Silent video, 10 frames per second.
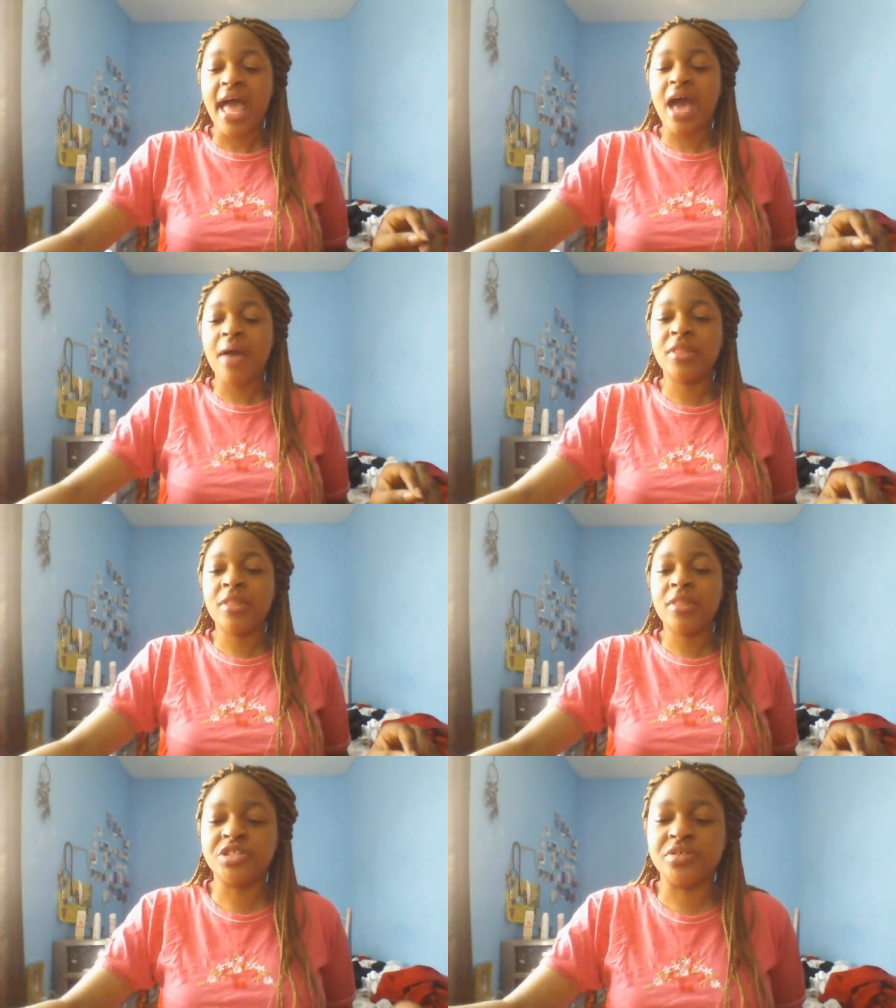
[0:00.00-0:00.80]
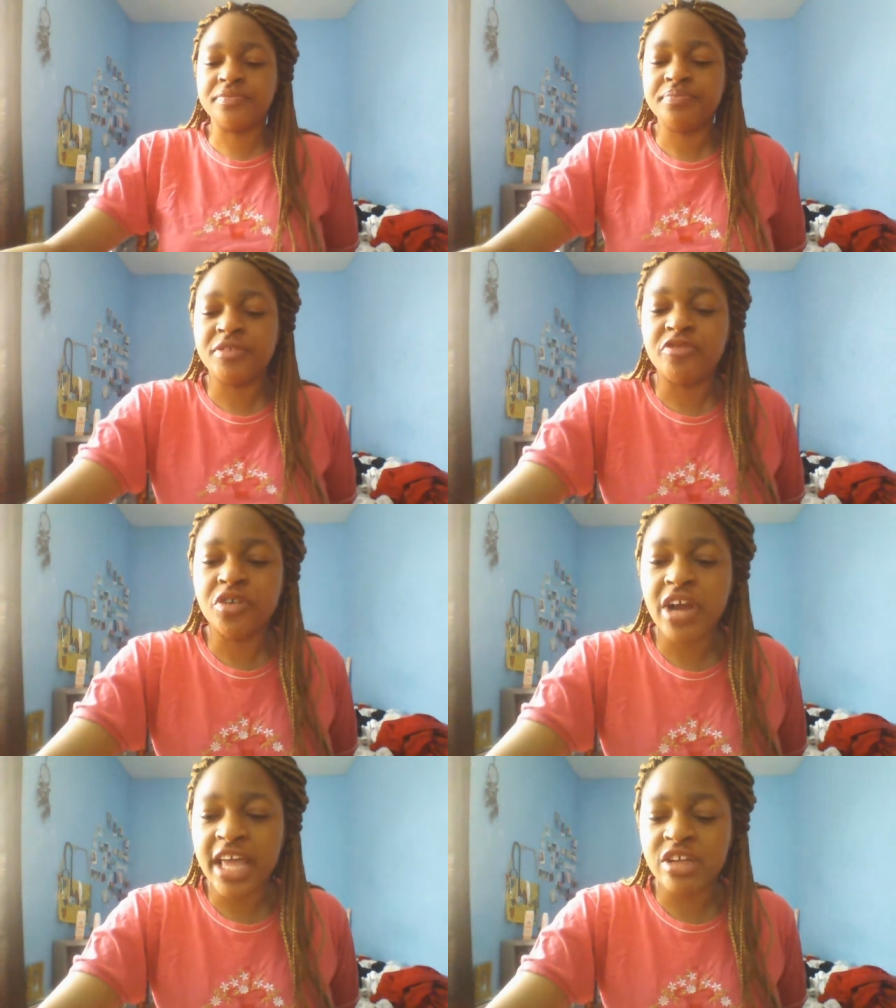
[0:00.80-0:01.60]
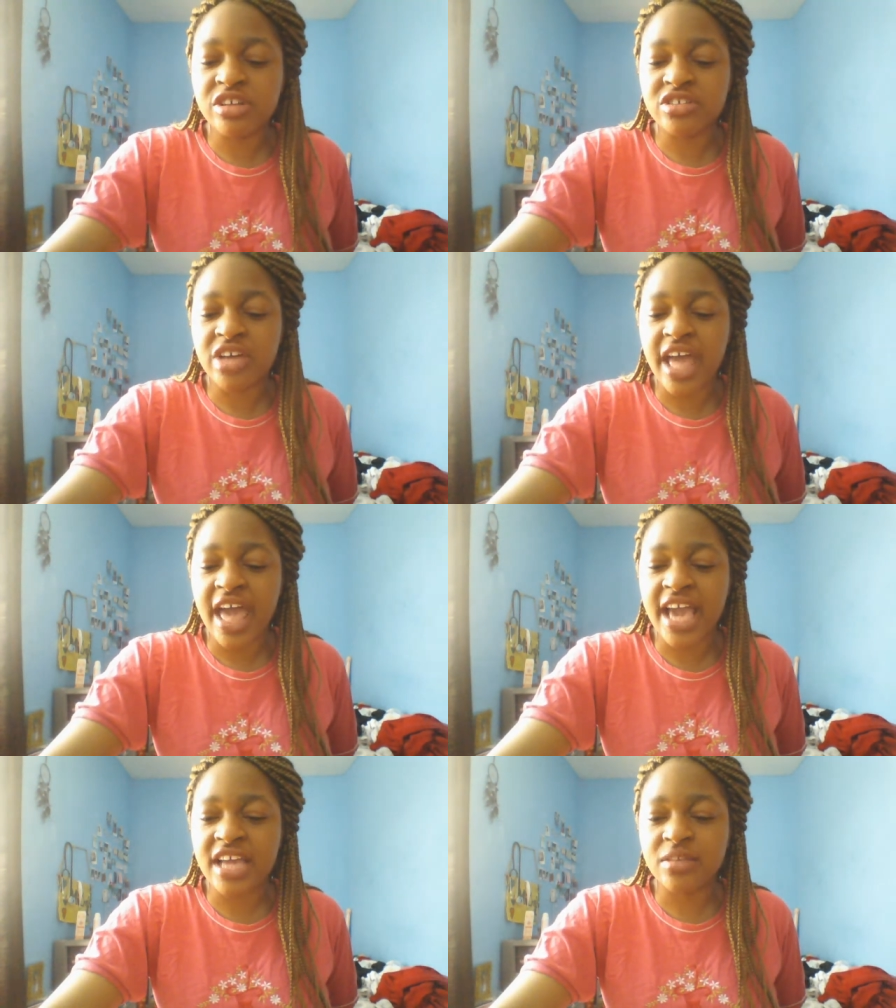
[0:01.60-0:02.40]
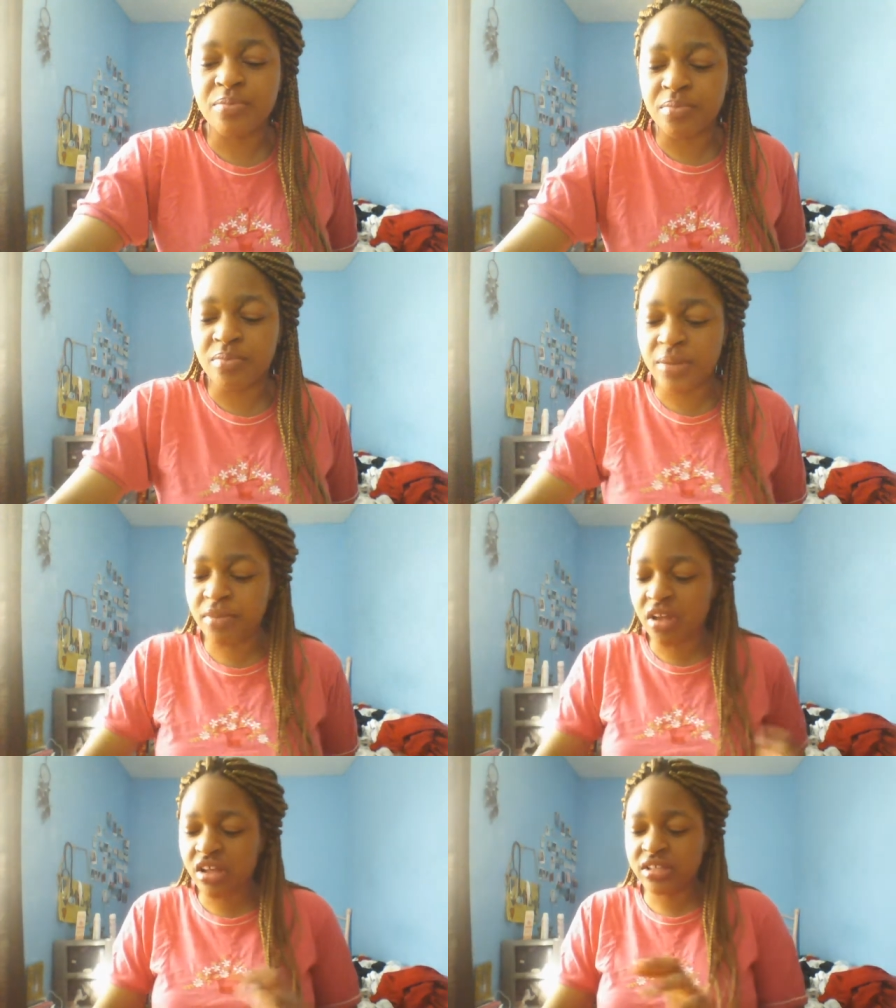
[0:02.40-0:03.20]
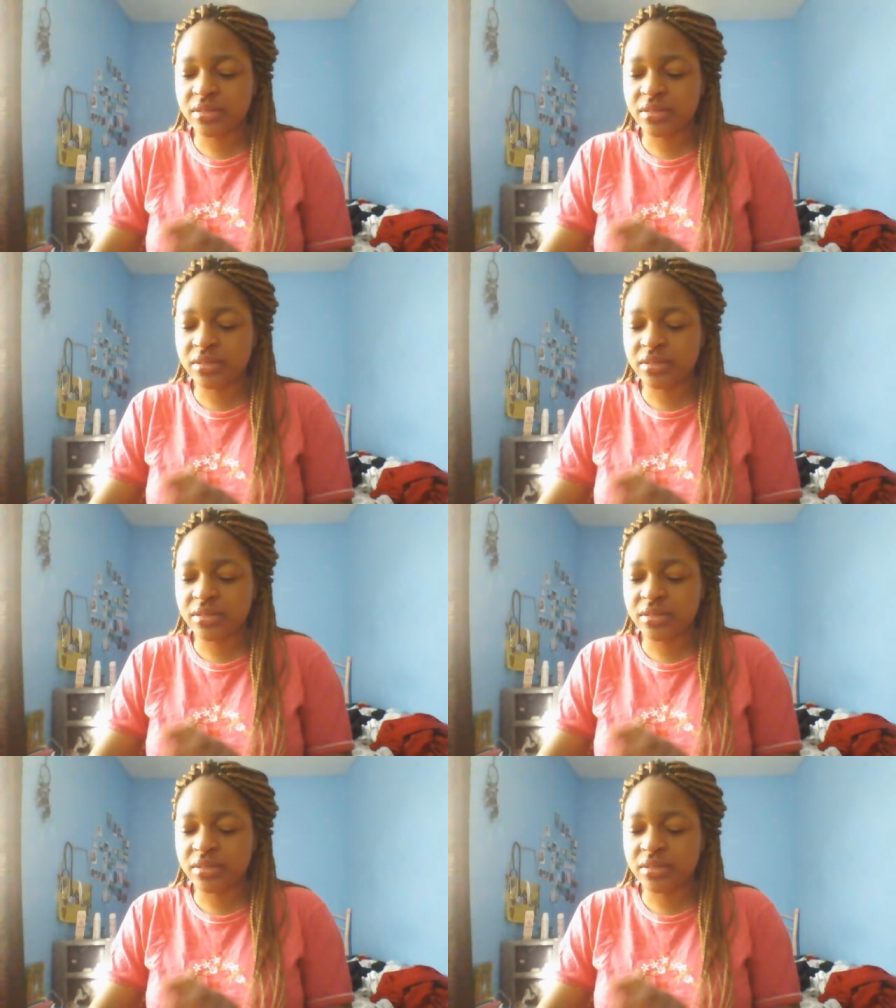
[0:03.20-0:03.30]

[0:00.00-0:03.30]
I'm not sure. Before I used to hate lip gloss.